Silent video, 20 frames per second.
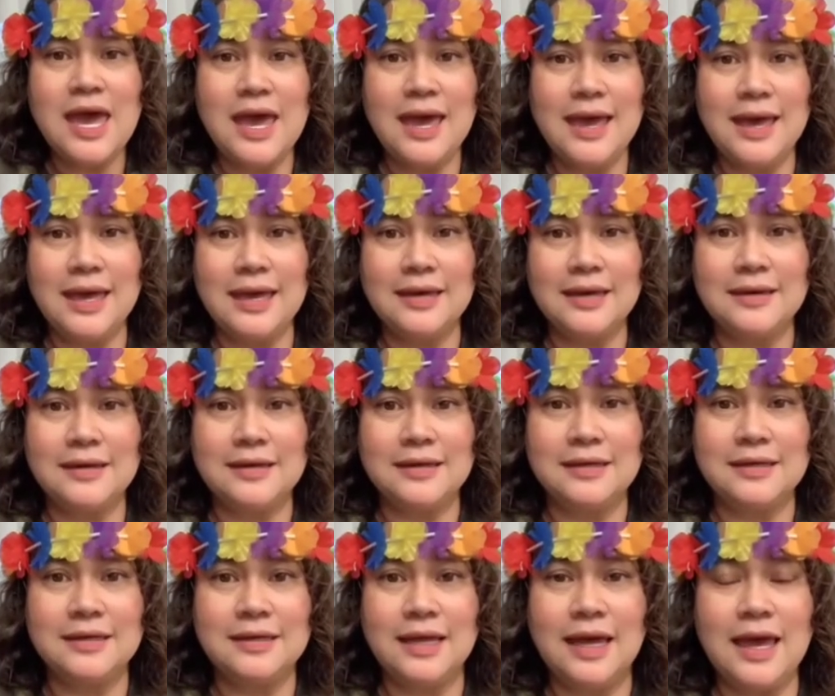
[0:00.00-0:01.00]

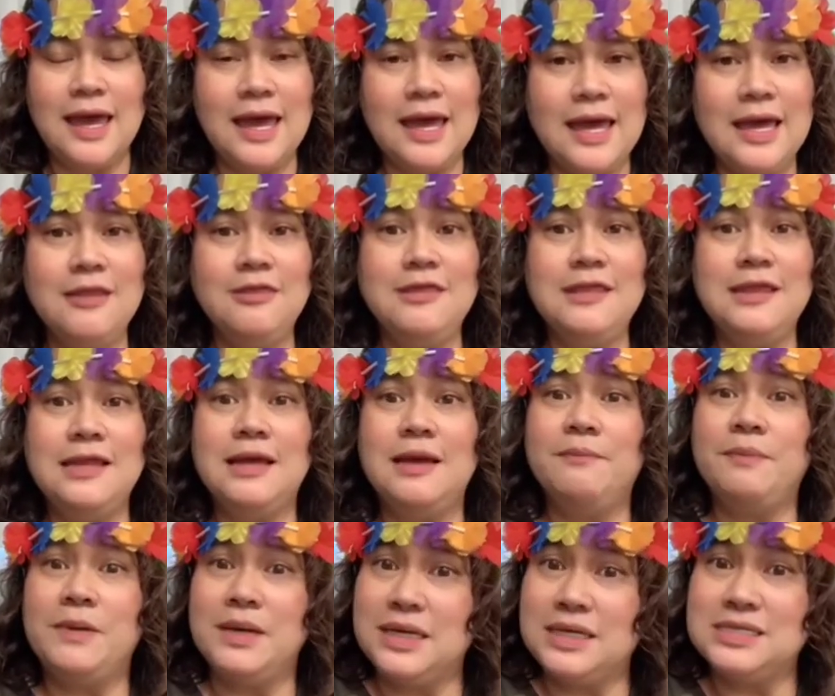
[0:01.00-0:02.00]
And in
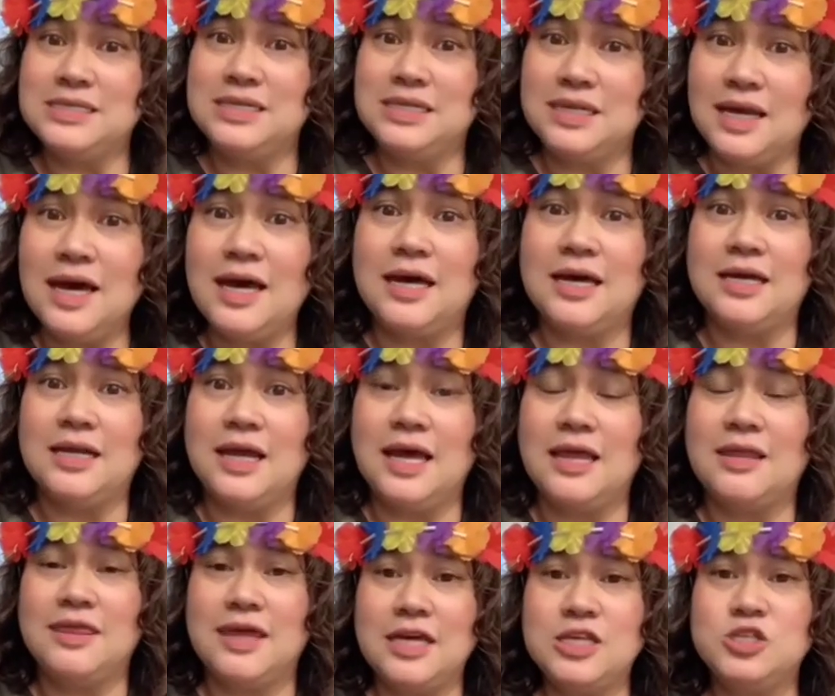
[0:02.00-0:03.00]

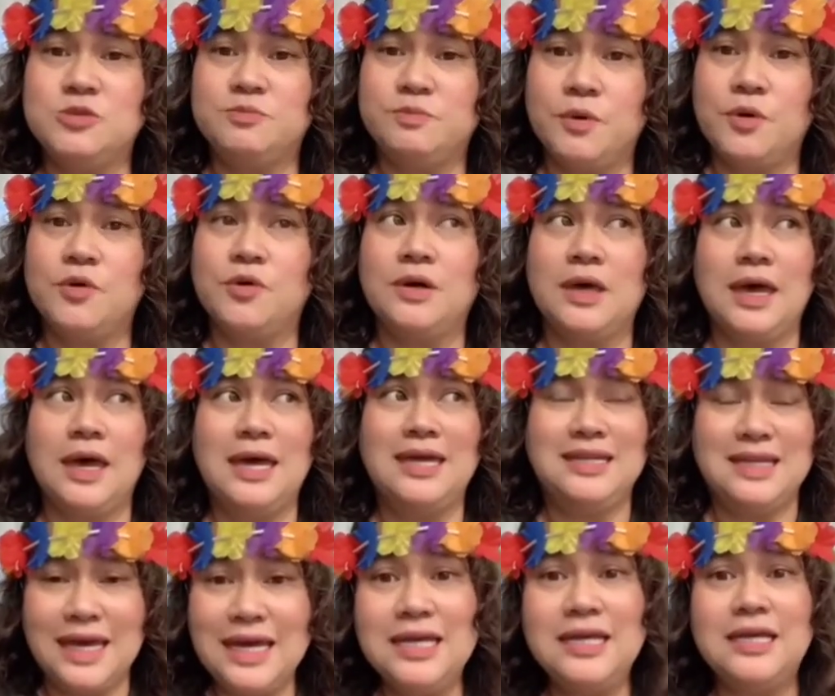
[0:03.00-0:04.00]
Pangasinan, they spoke a
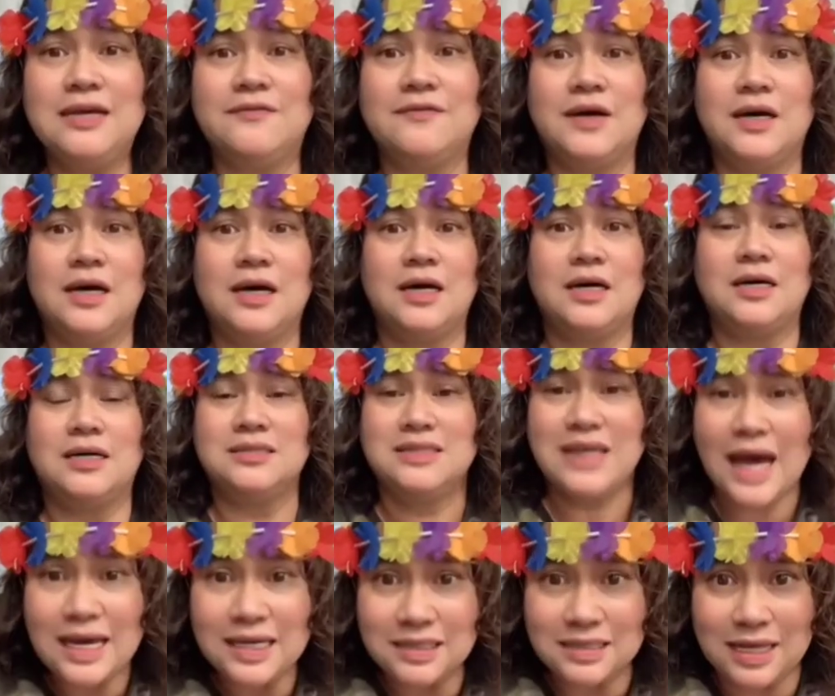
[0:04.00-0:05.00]
native uh,
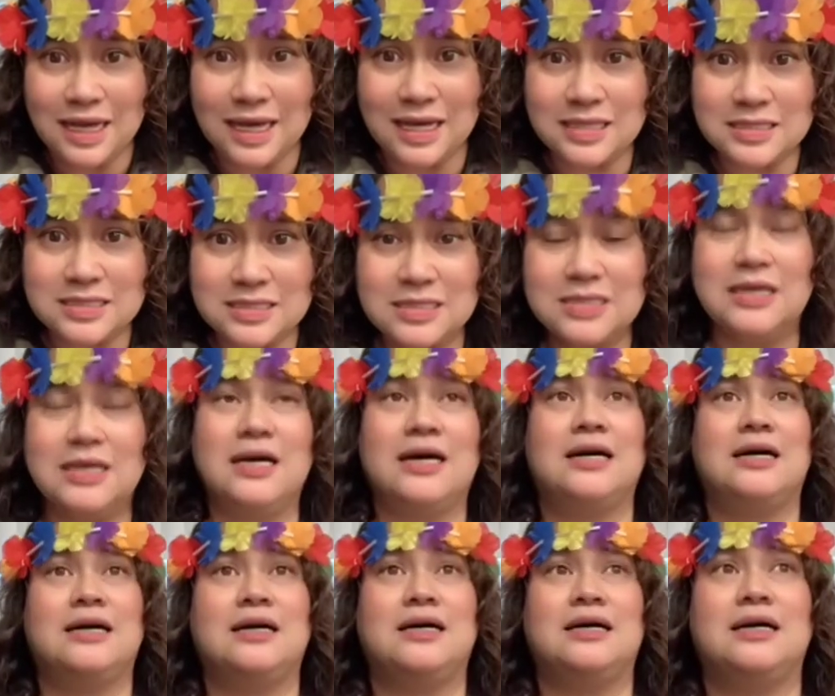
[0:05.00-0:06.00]
dialect.
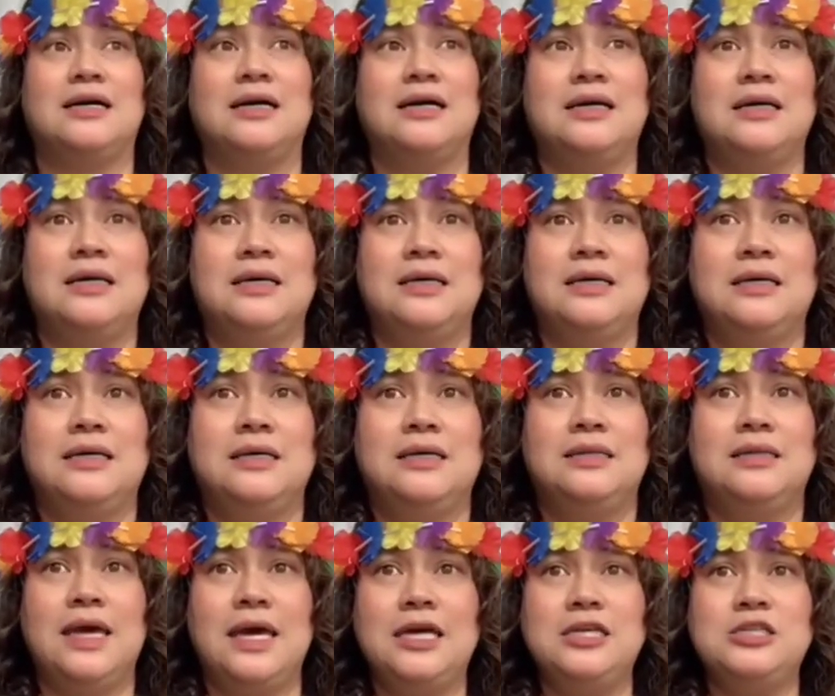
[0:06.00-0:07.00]
Uh,
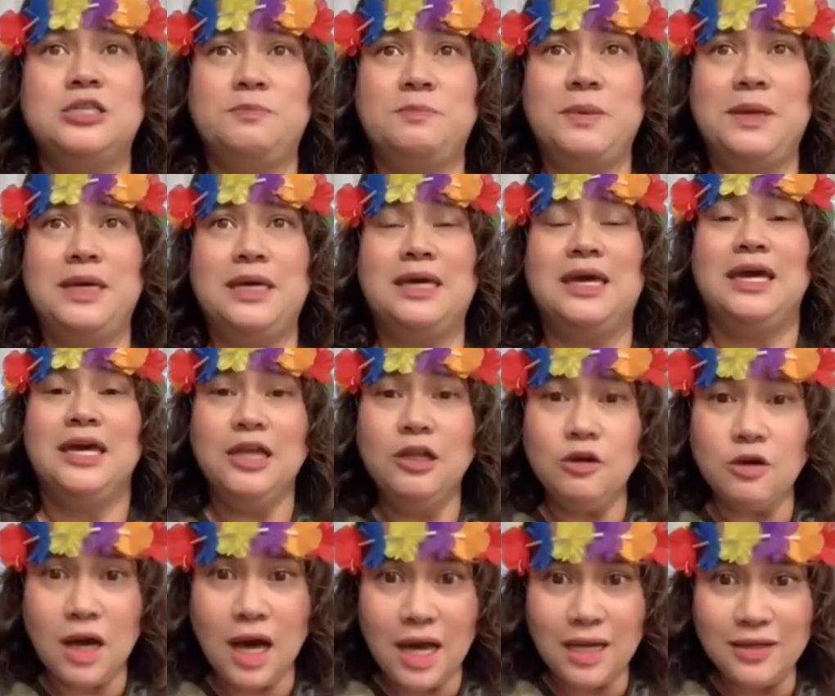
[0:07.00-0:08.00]
they speak
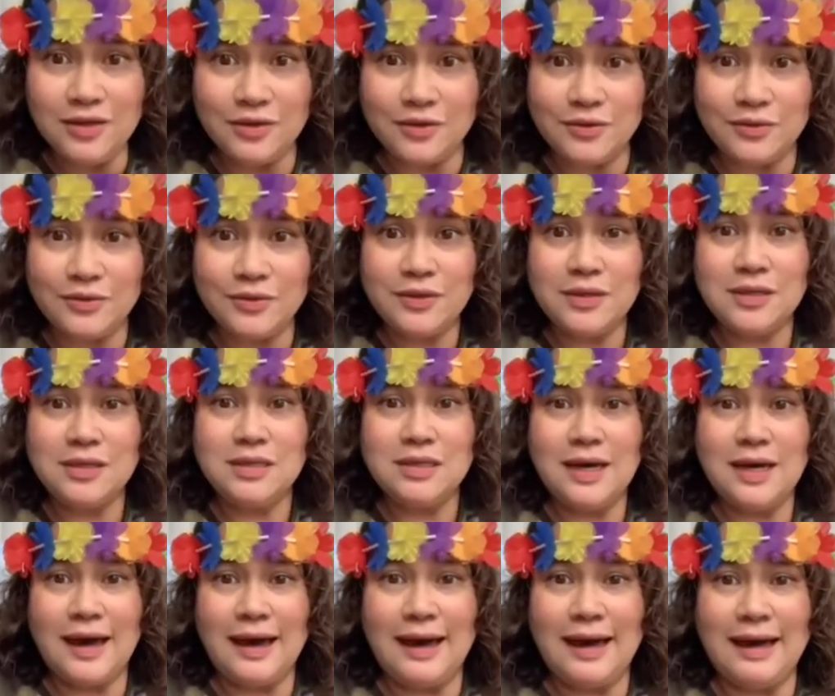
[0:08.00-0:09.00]
Ilocano.
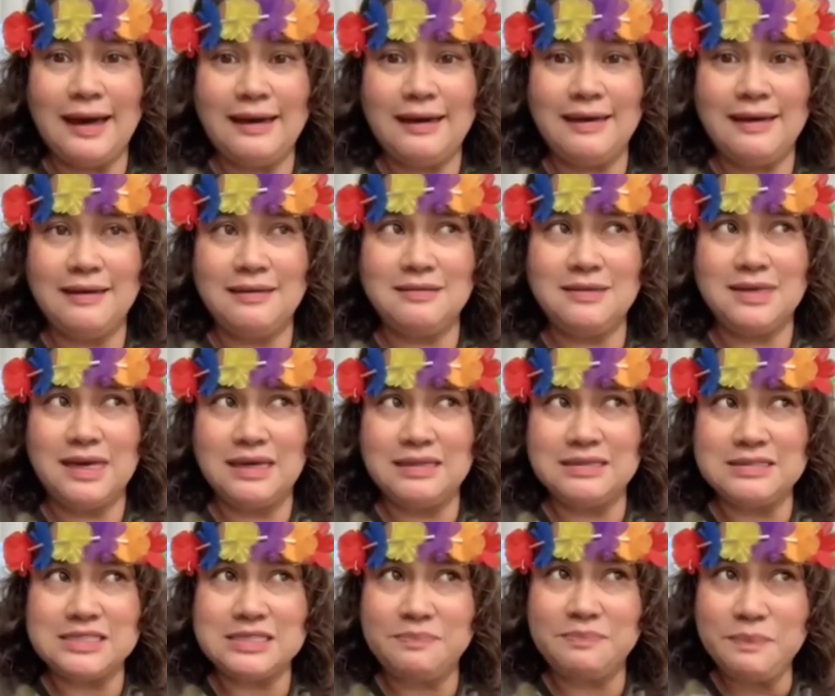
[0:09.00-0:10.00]
I
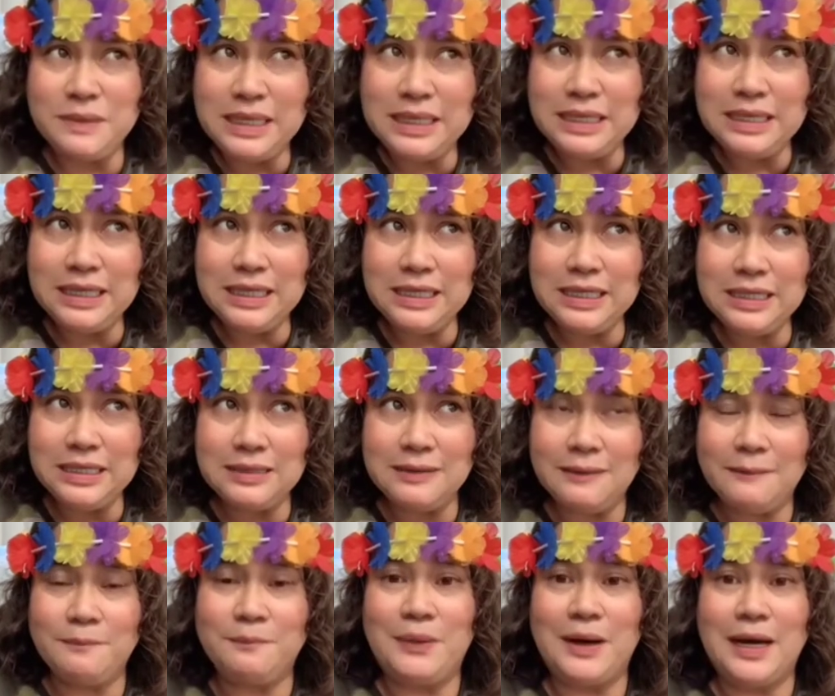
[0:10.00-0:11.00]
can't speak it,
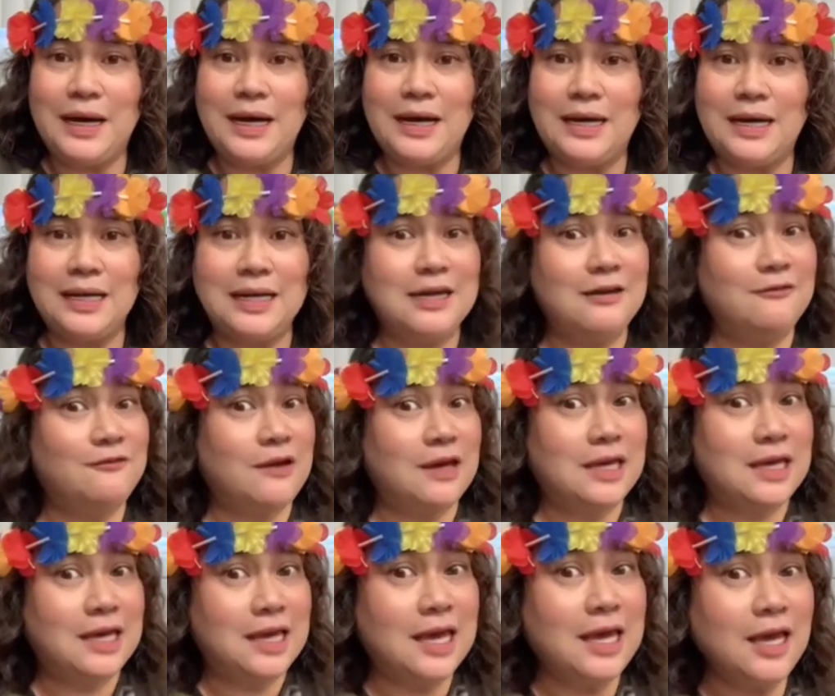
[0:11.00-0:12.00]
but if I
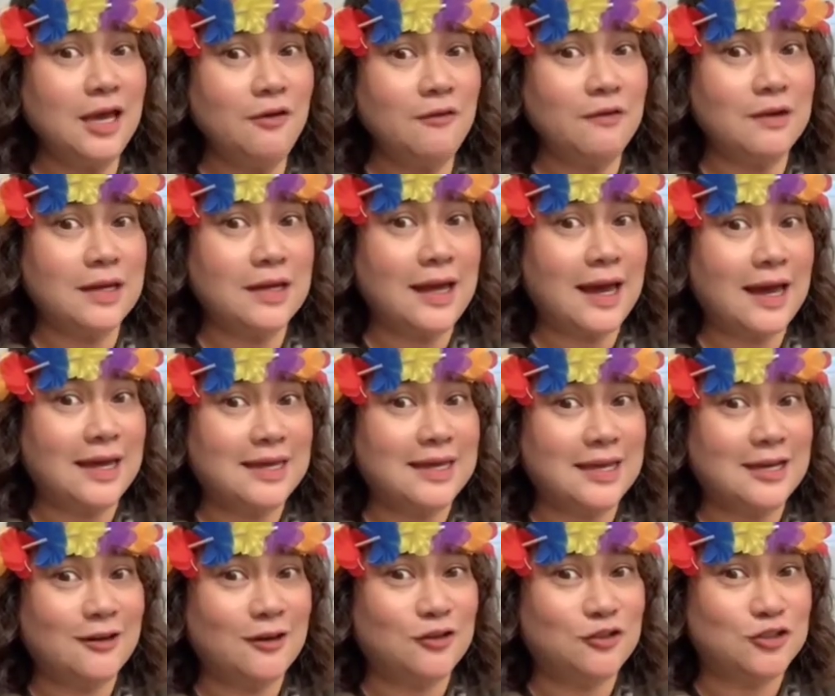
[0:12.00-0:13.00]
hear it, I
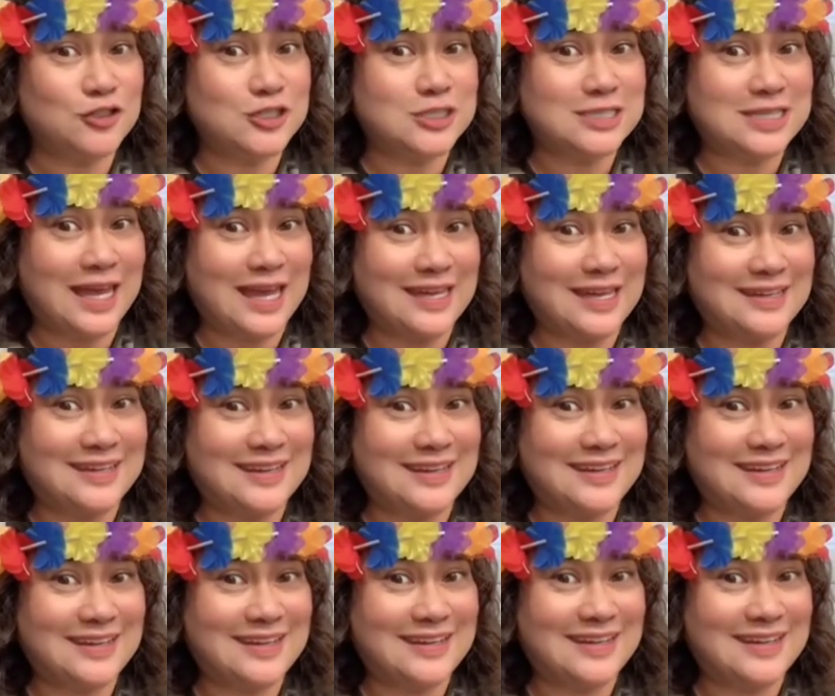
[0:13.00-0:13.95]
can understand it.